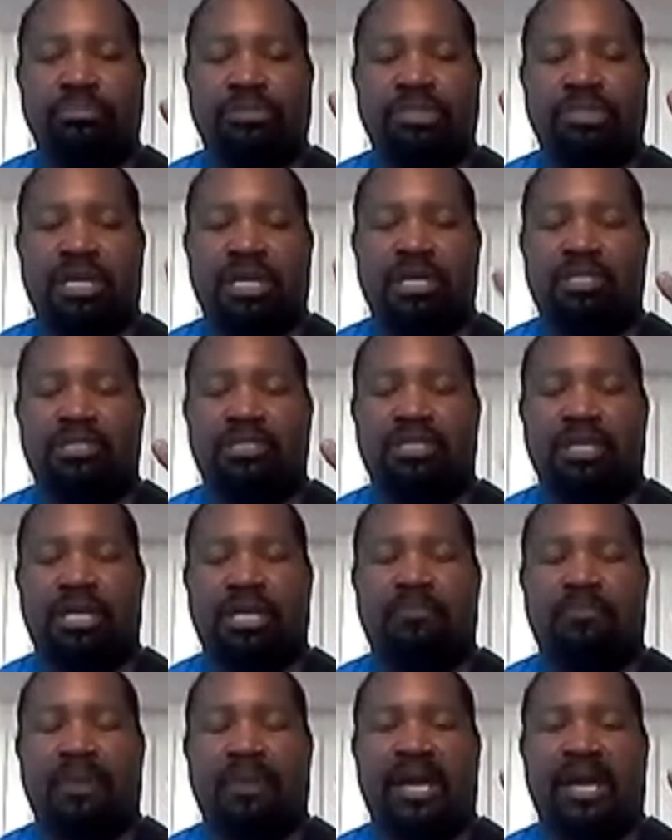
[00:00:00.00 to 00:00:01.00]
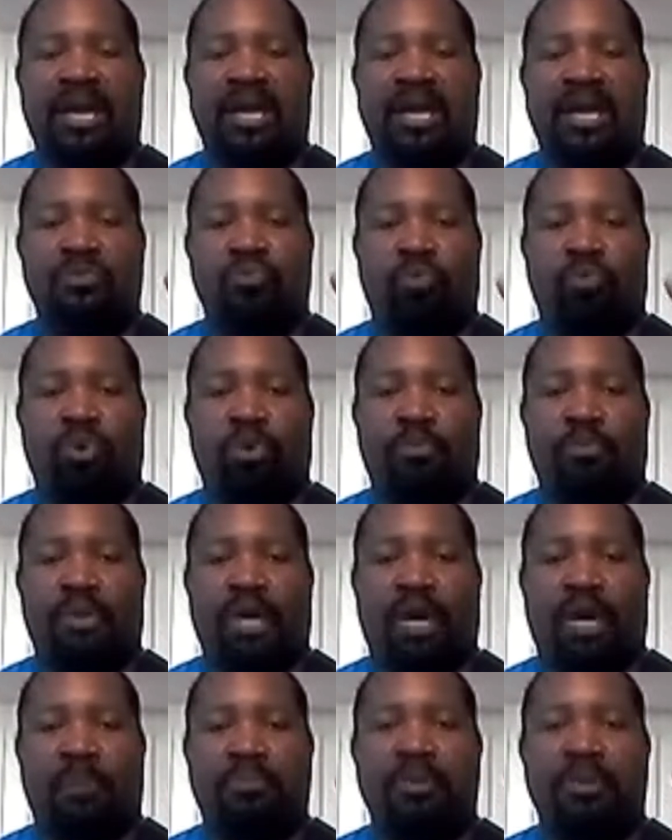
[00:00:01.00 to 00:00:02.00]
just to get my hands
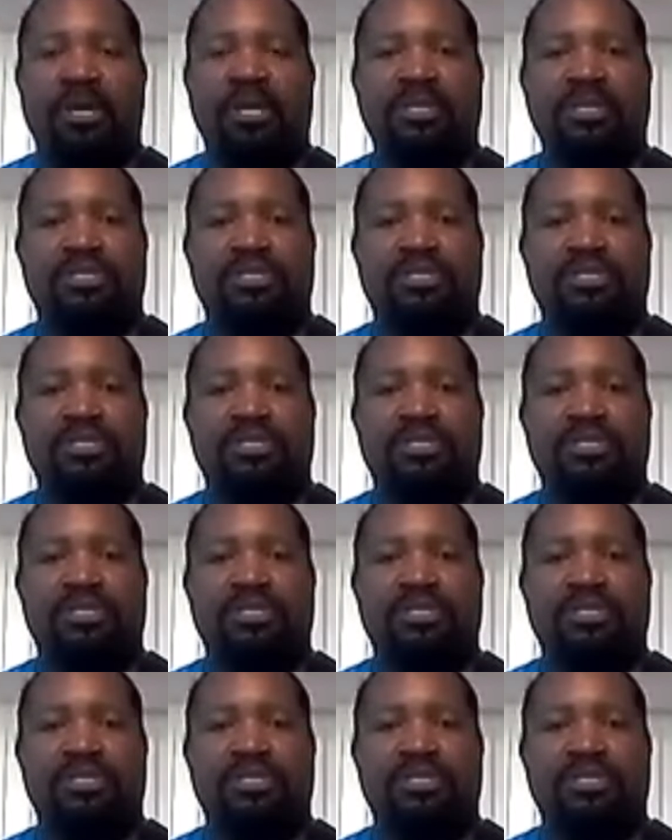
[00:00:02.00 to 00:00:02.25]
warmed up,